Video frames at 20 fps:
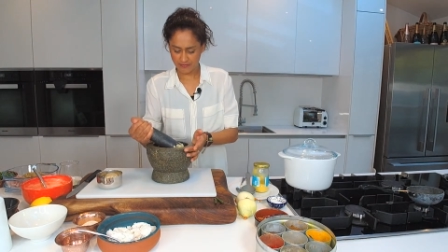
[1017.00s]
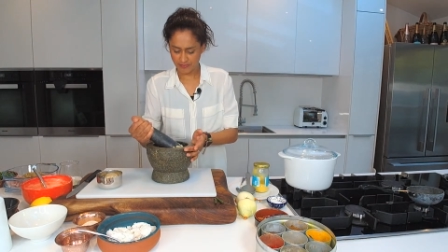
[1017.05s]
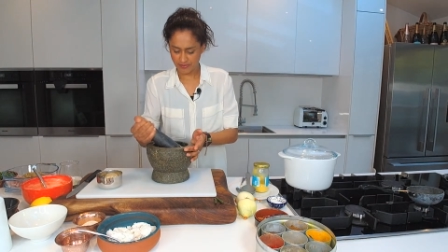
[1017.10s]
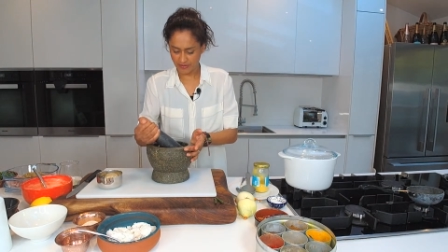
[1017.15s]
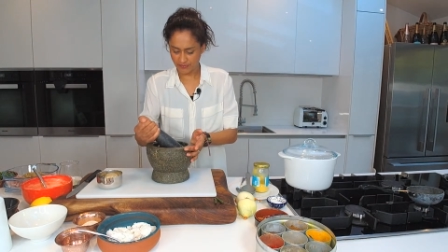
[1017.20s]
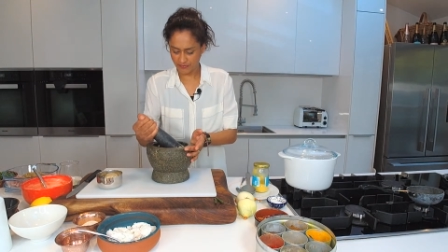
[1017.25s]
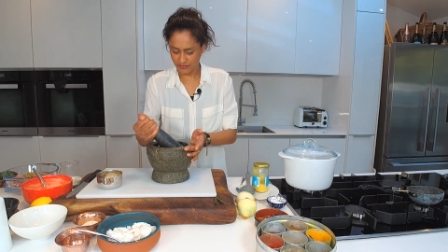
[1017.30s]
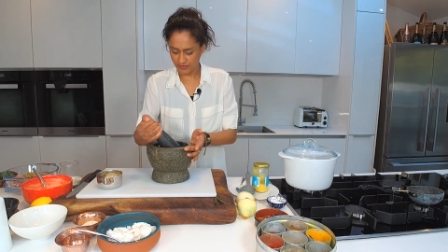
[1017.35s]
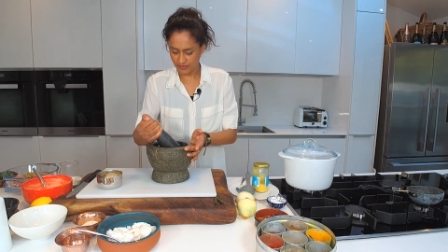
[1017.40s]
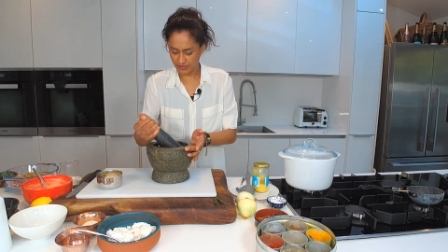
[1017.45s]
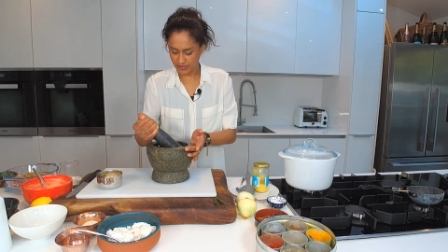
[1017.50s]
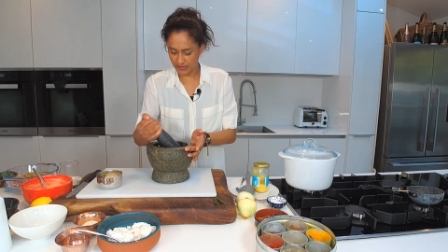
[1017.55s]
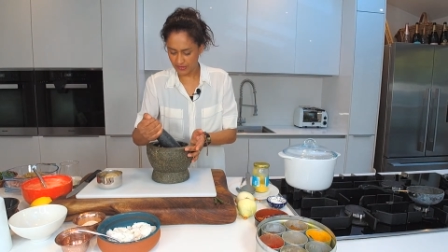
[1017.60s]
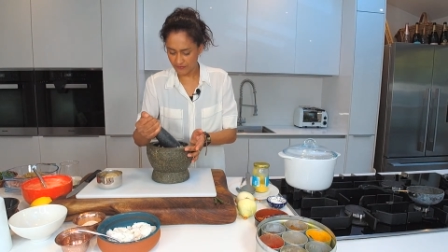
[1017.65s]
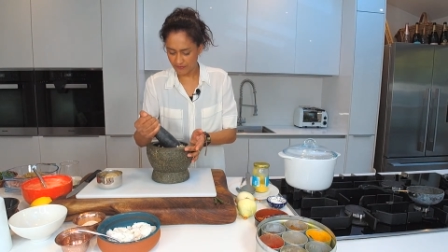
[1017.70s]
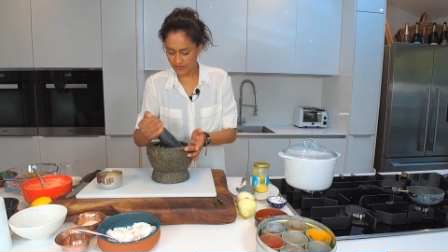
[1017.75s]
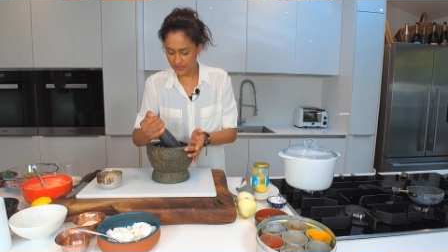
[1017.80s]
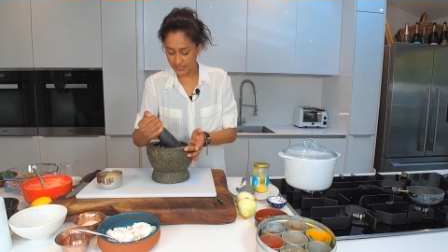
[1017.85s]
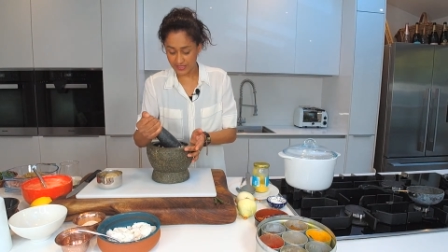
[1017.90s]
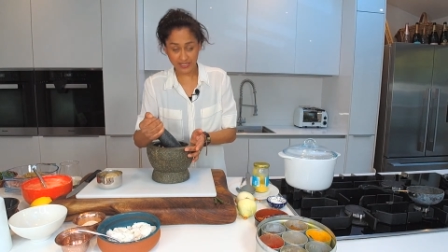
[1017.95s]
But if
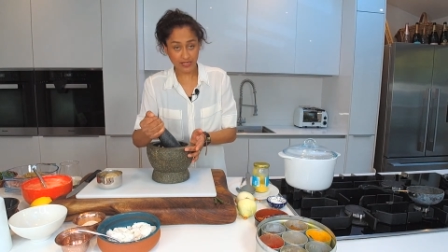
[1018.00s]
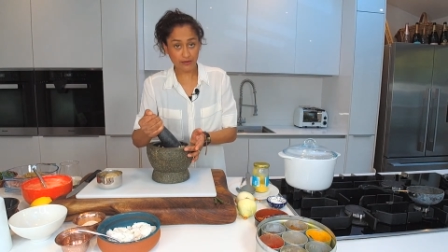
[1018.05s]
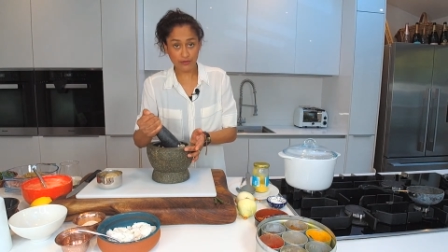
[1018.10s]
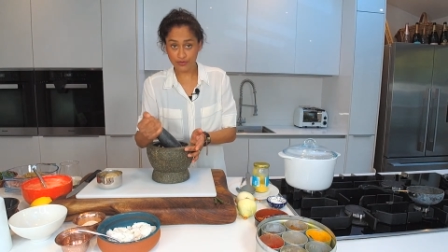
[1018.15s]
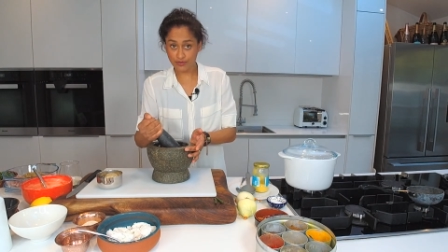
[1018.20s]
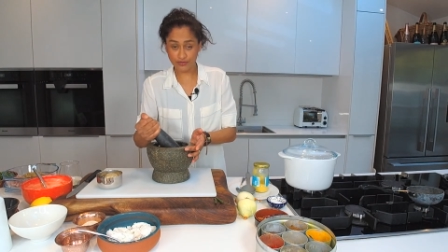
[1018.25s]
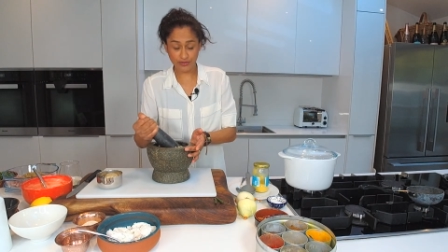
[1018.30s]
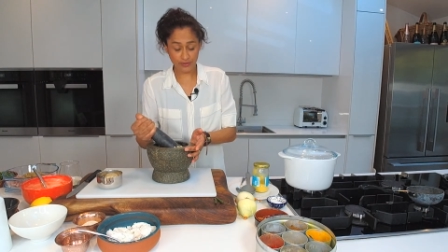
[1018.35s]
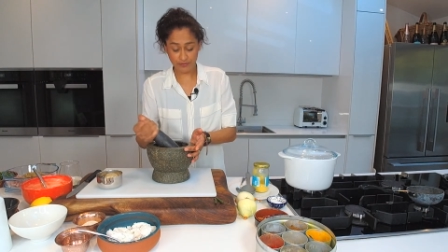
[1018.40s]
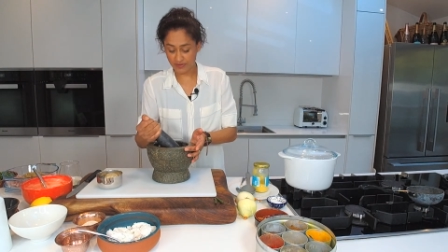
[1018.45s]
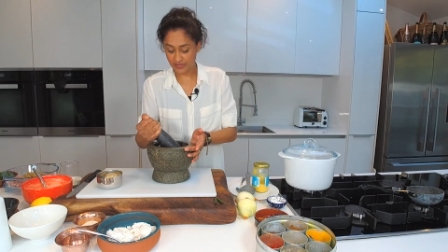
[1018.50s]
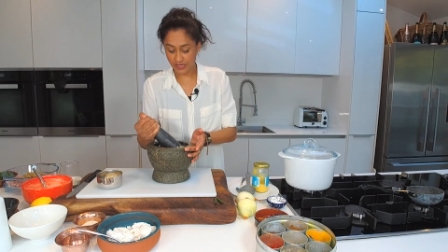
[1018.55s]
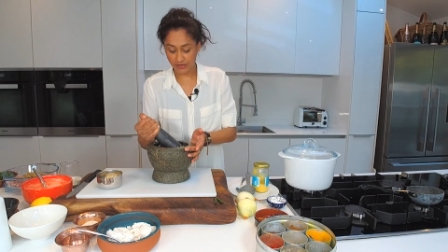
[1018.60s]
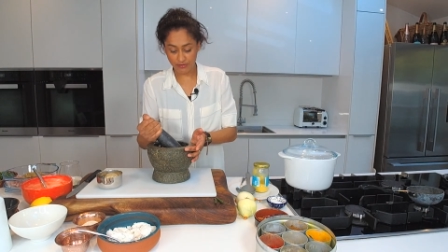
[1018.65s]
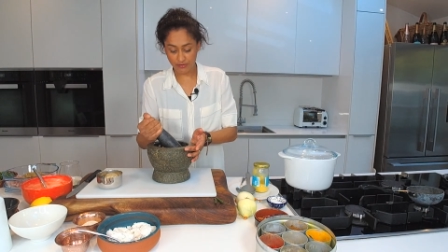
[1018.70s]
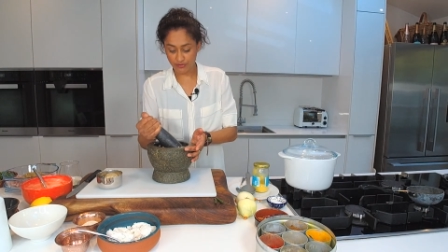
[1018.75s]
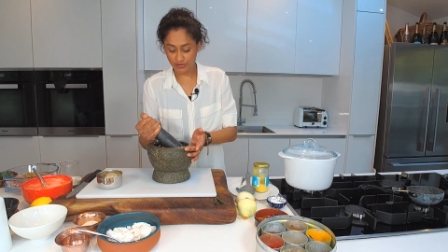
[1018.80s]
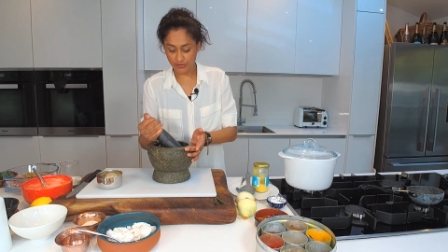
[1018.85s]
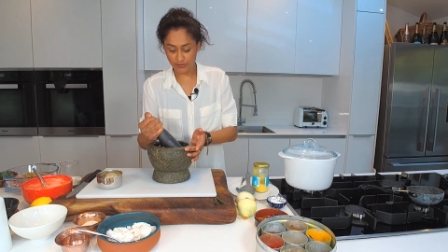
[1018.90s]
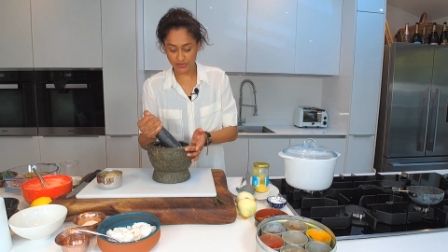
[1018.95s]
it's sour cream
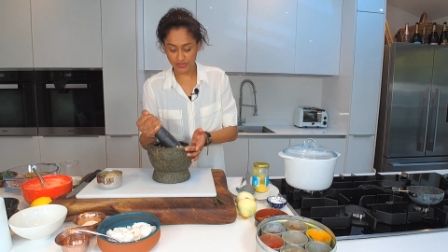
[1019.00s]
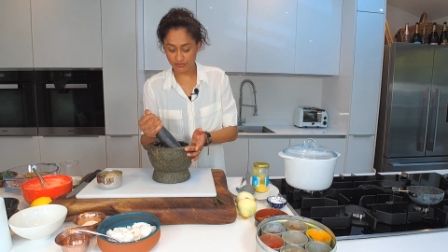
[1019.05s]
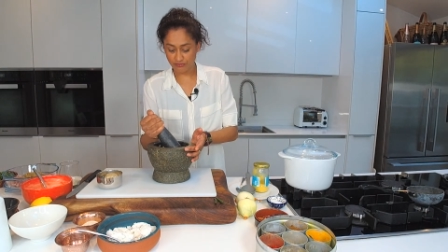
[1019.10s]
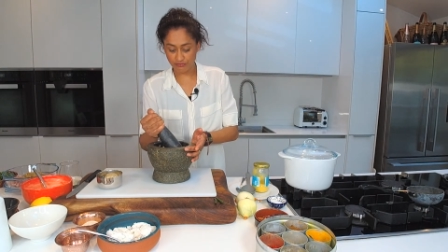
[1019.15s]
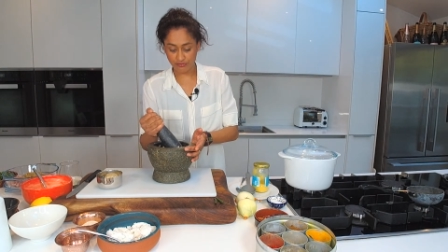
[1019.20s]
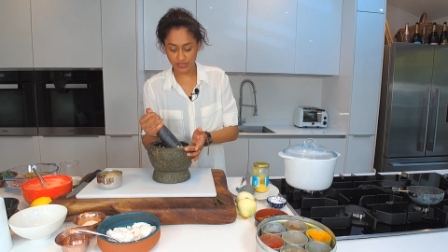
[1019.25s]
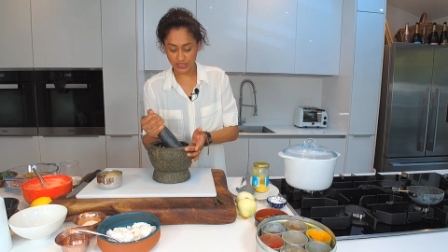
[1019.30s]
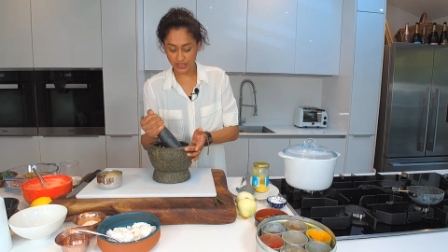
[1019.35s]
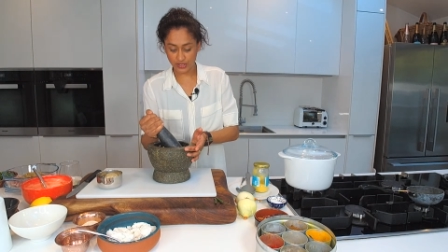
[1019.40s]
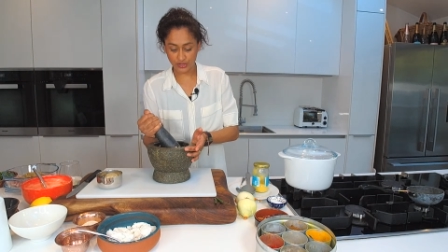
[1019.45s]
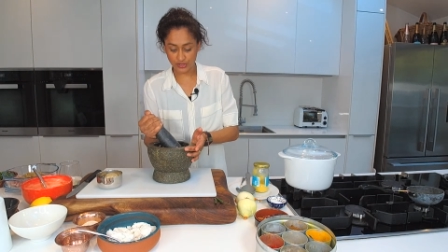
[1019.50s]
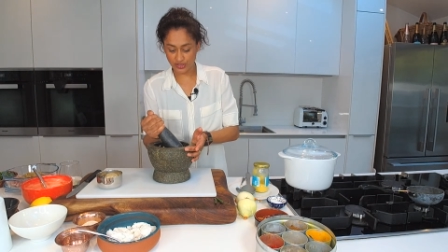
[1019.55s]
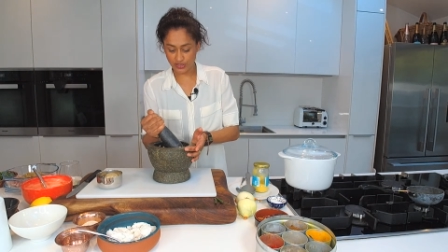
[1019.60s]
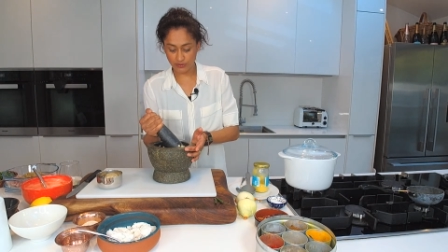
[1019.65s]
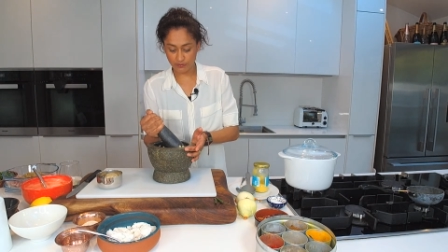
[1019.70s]
is a really good